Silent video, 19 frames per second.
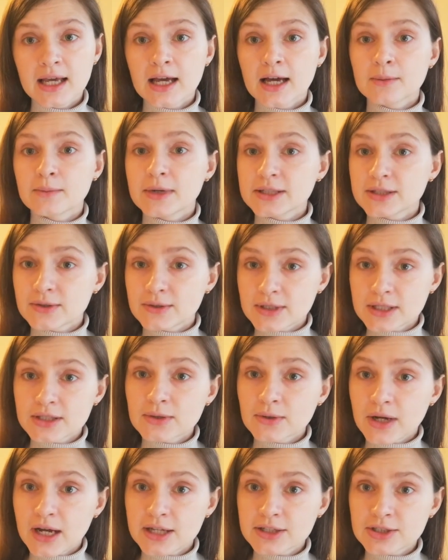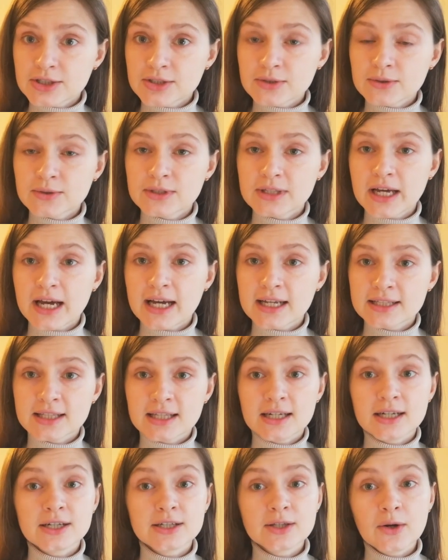but you need to ensure
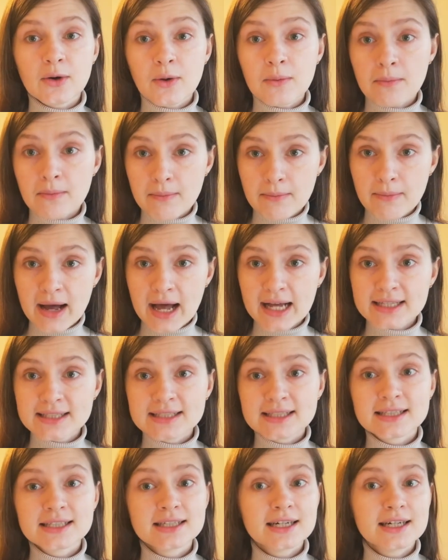that your math